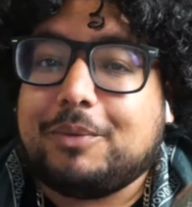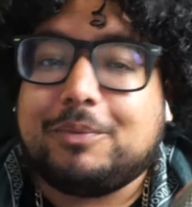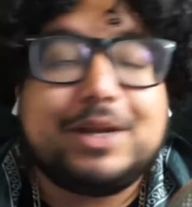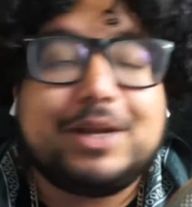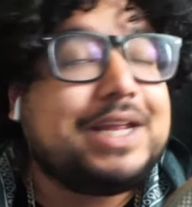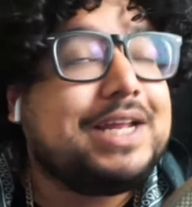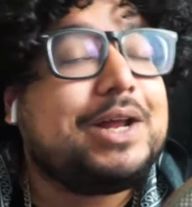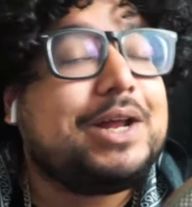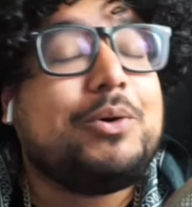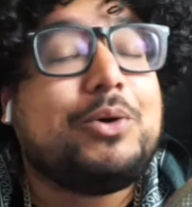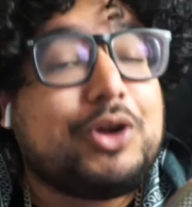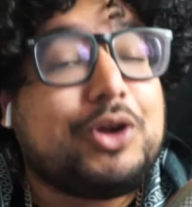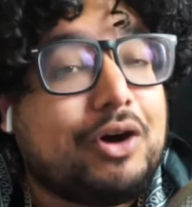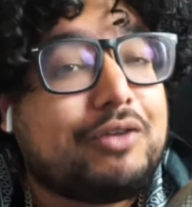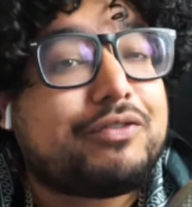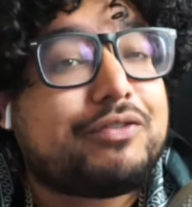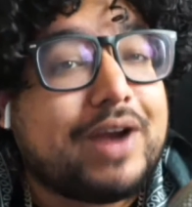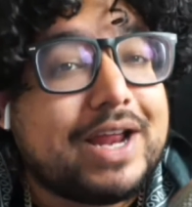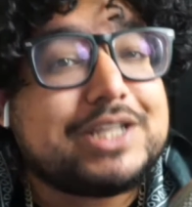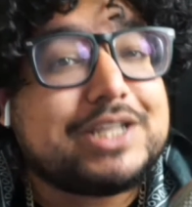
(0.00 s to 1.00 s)
We need all your
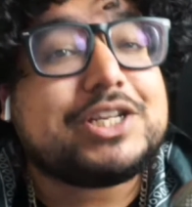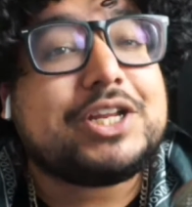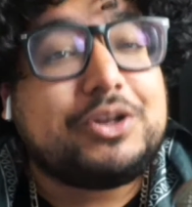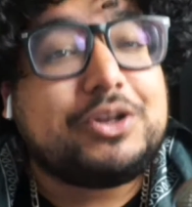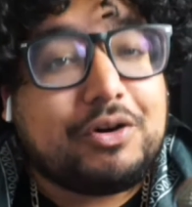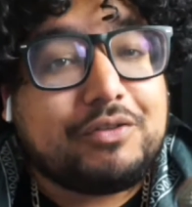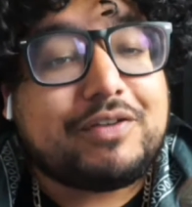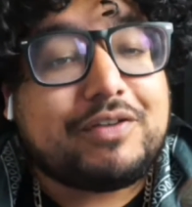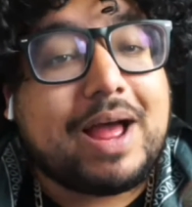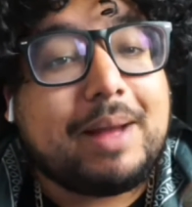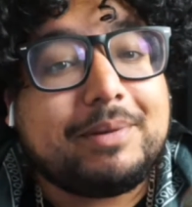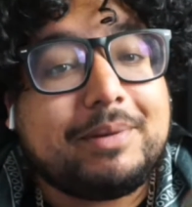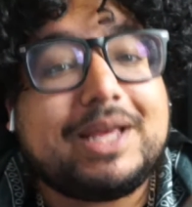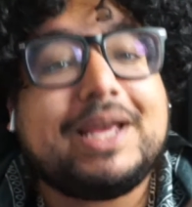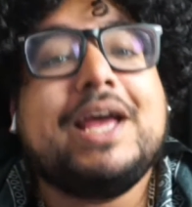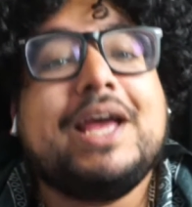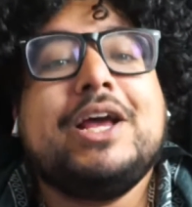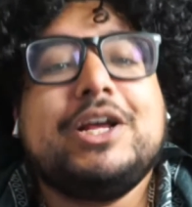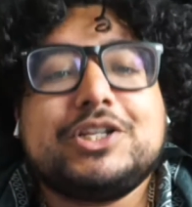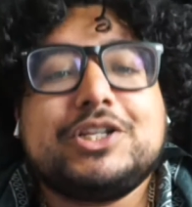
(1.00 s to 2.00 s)
friends and your family
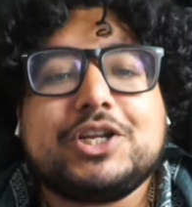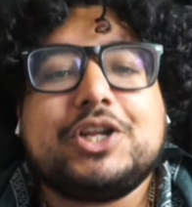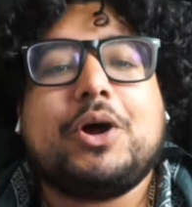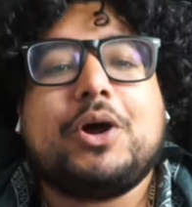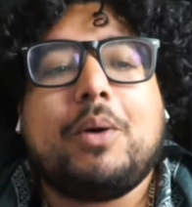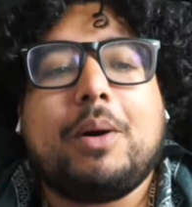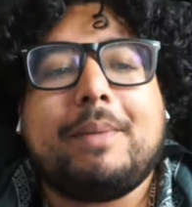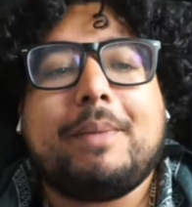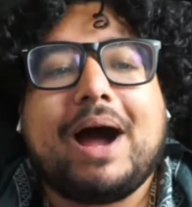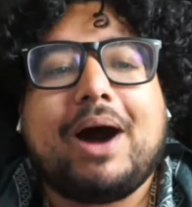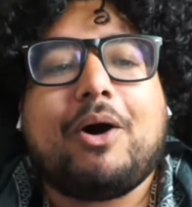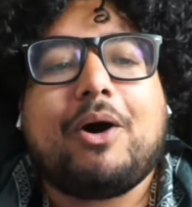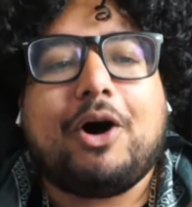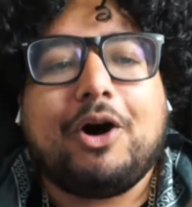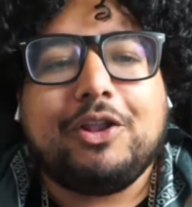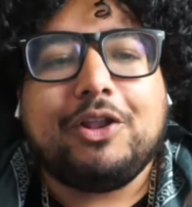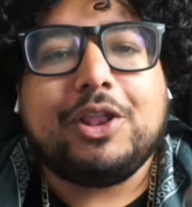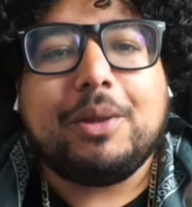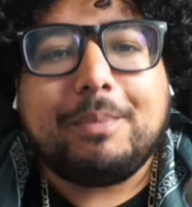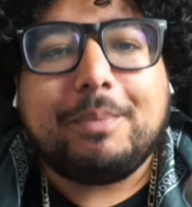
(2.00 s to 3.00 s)
to know about
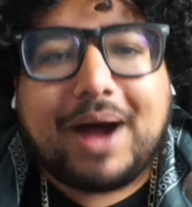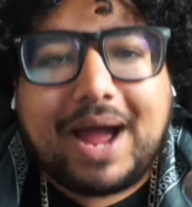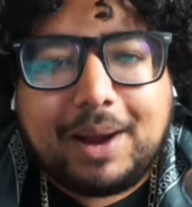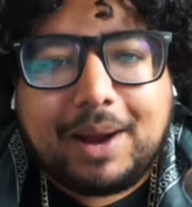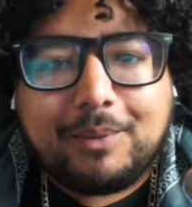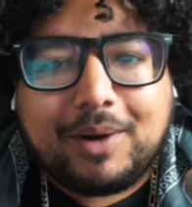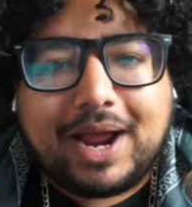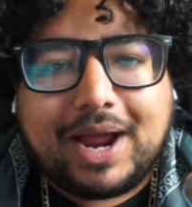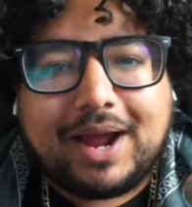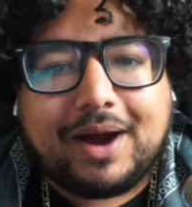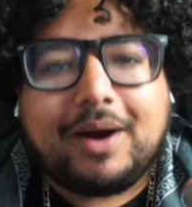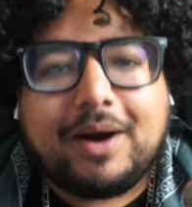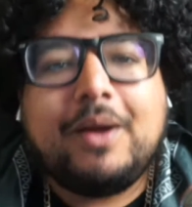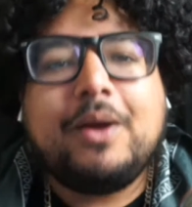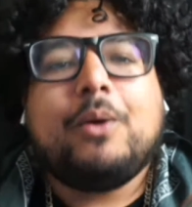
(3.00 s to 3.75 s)
On the Bywire.